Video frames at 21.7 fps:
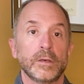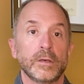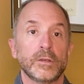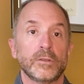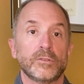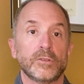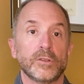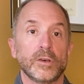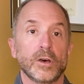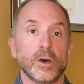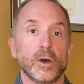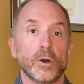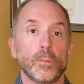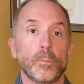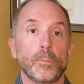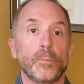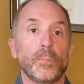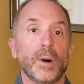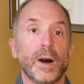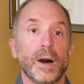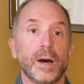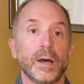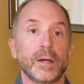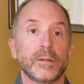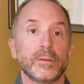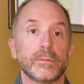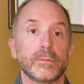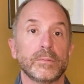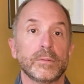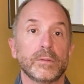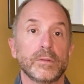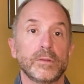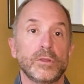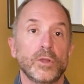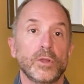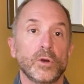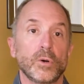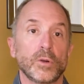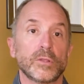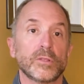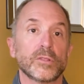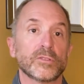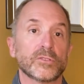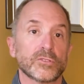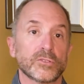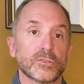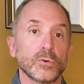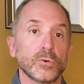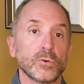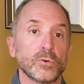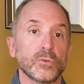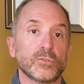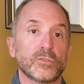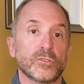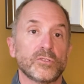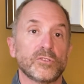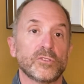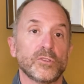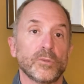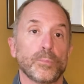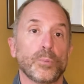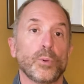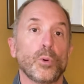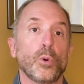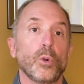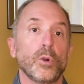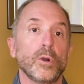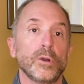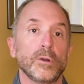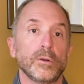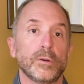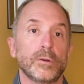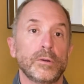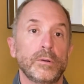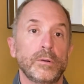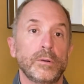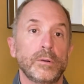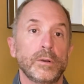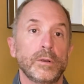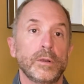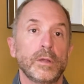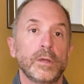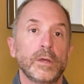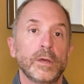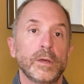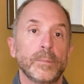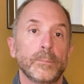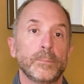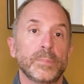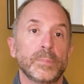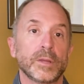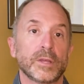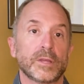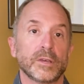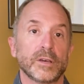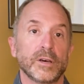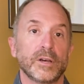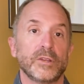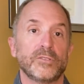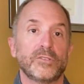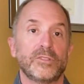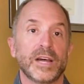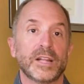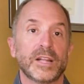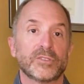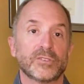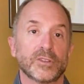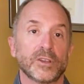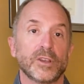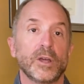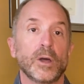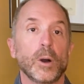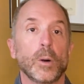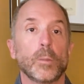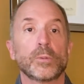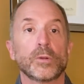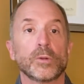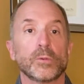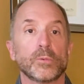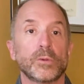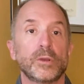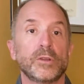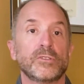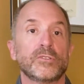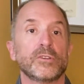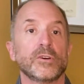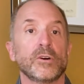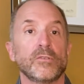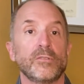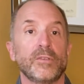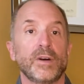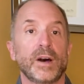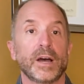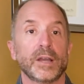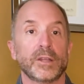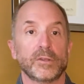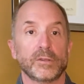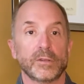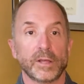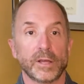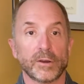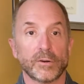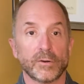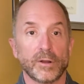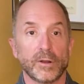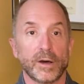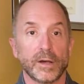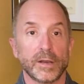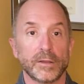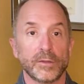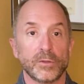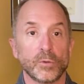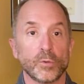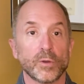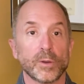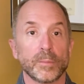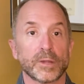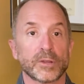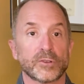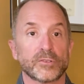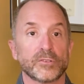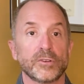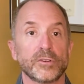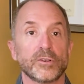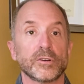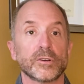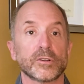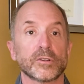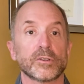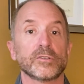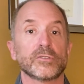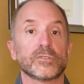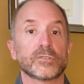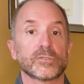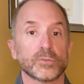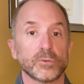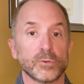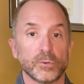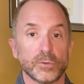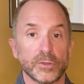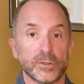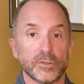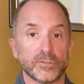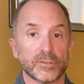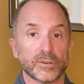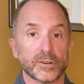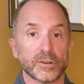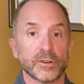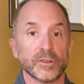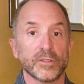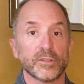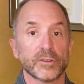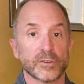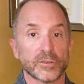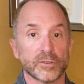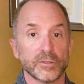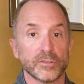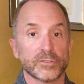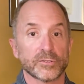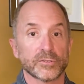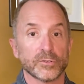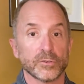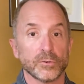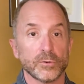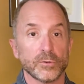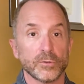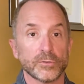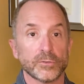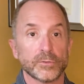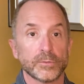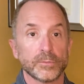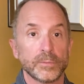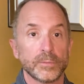So, but knowing the schools is important because that's going to help your resale value later on. You want to make sure you're in a good school district and they're good schools.